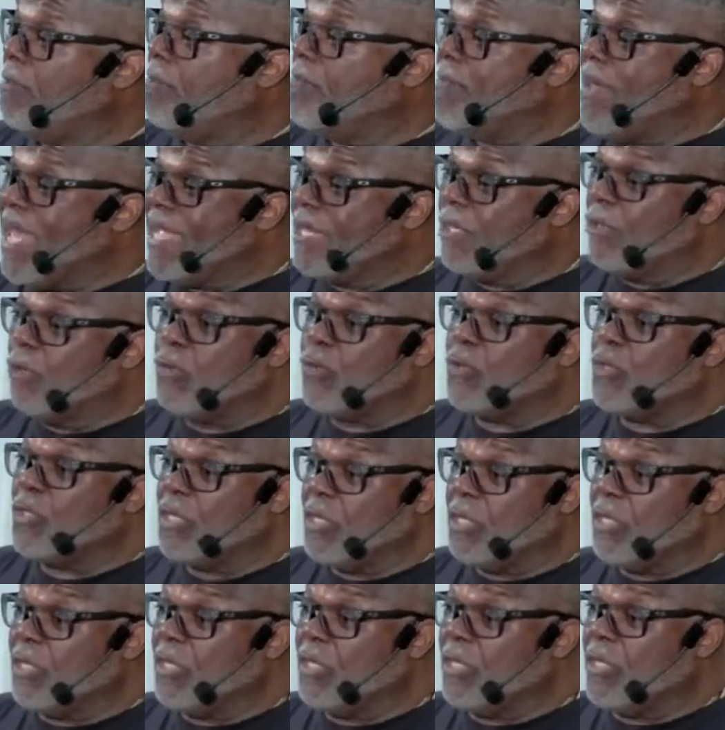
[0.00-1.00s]

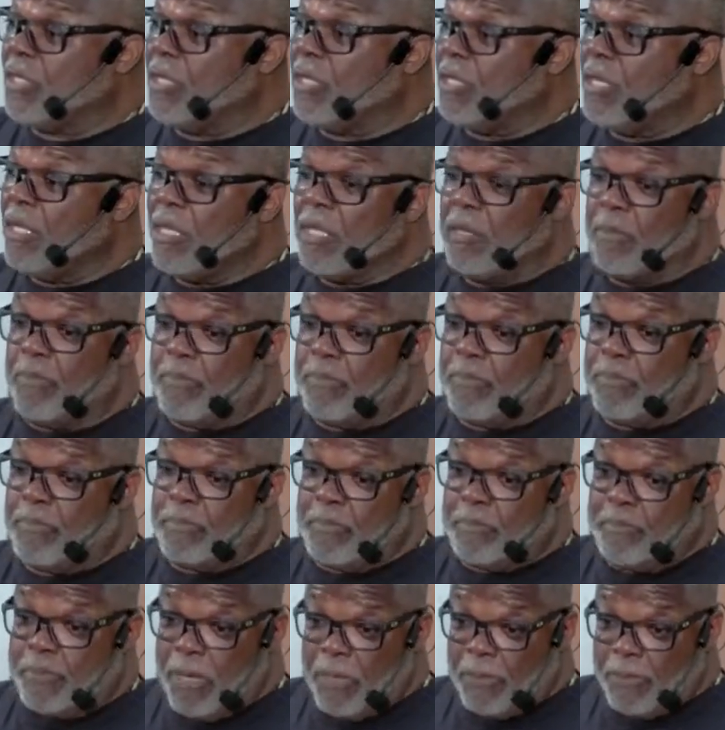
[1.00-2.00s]
medals,
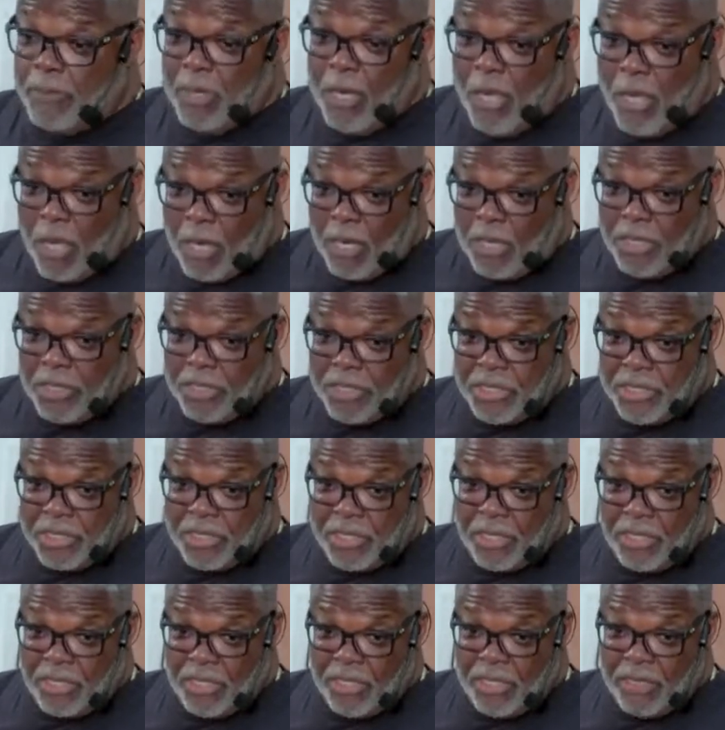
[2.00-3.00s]
Purple Hearts
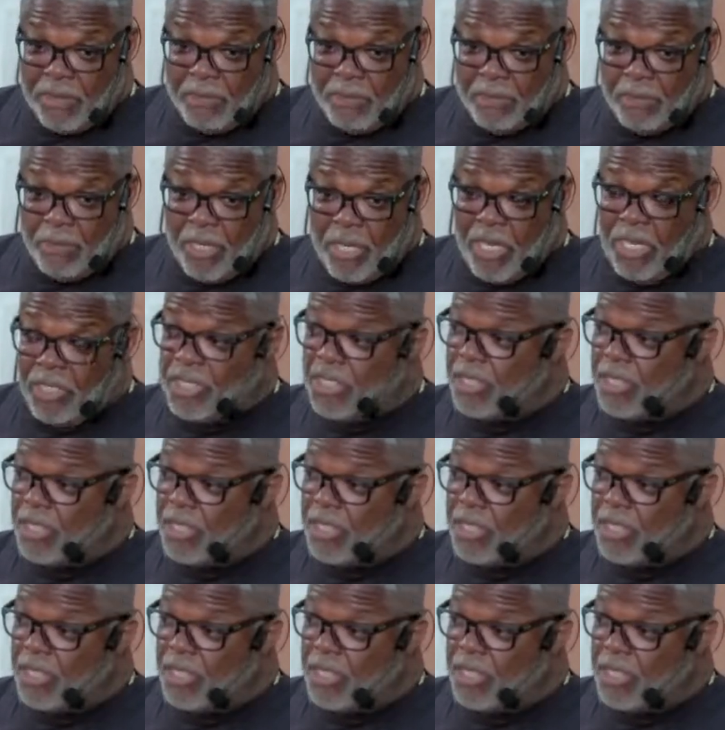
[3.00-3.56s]
and Bronze